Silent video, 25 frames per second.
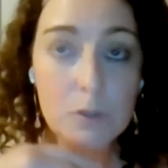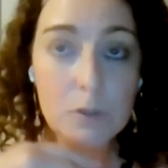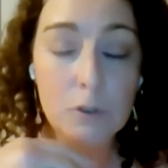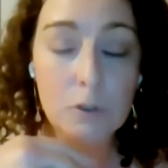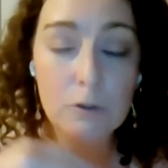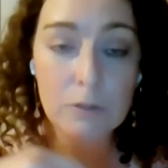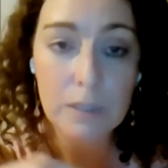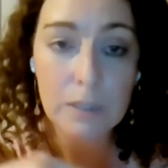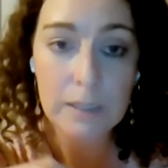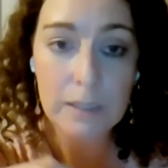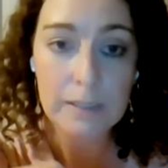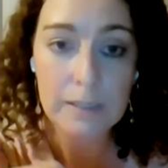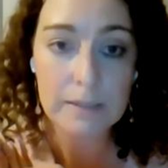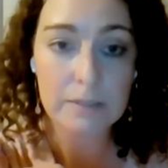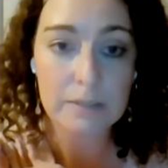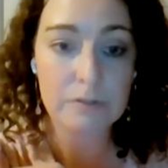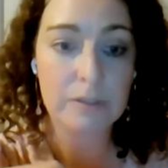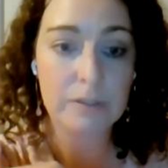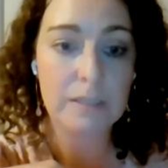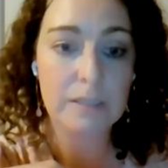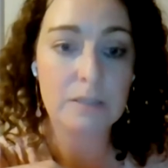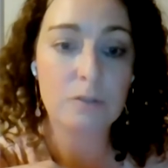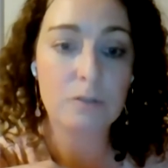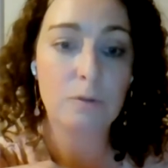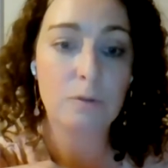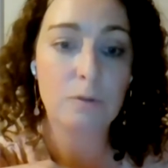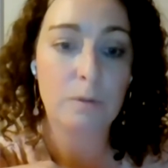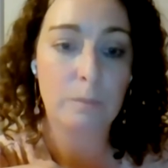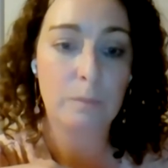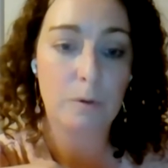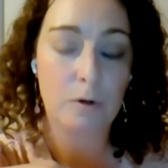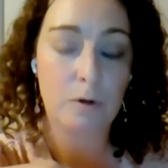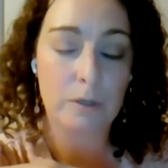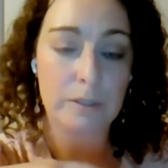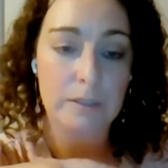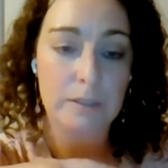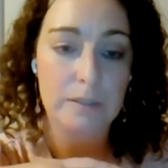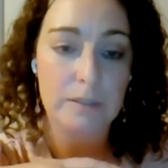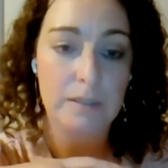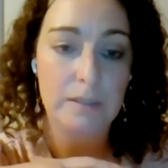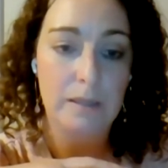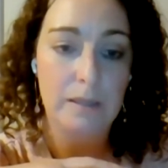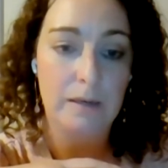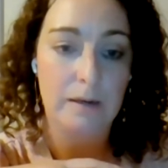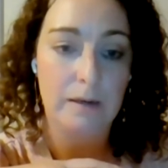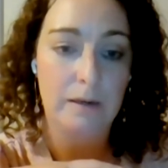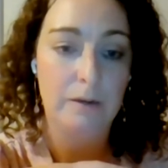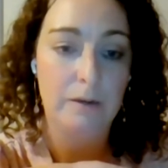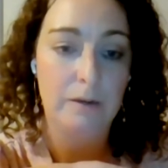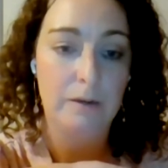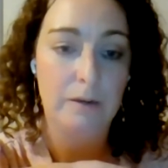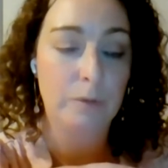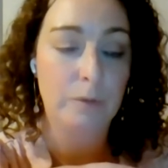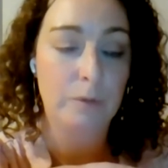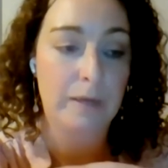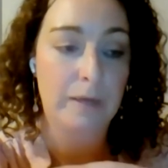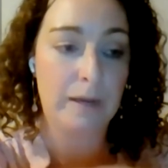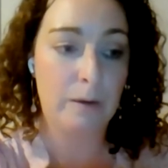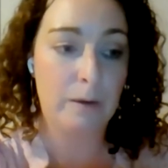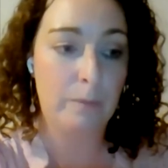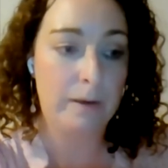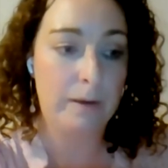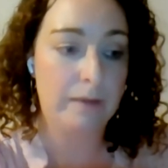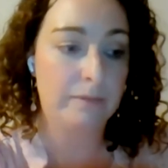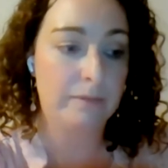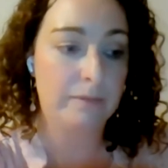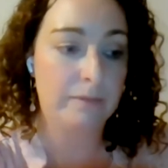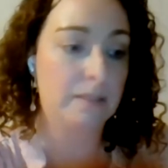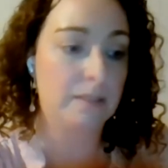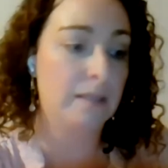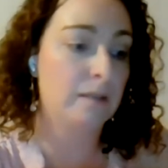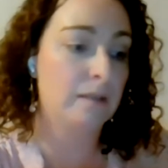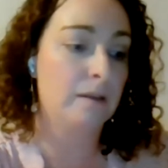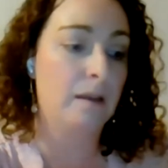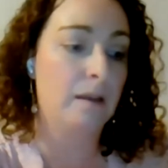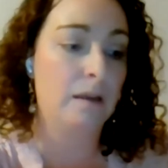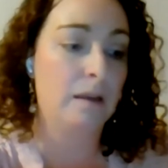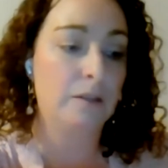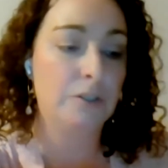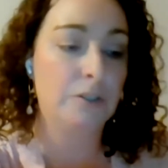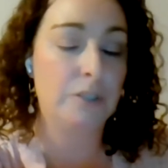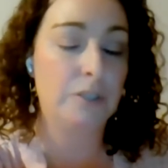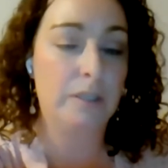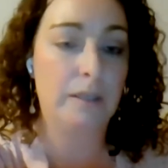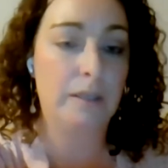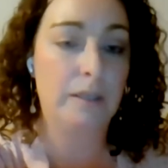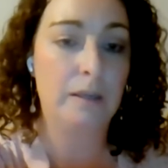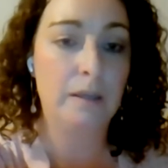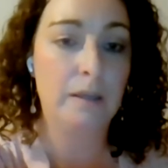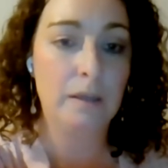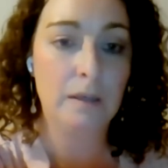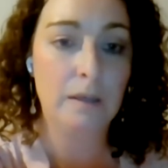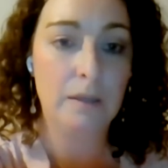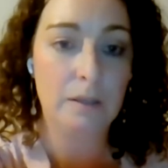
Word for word: oral history is so important and i know now we have the technology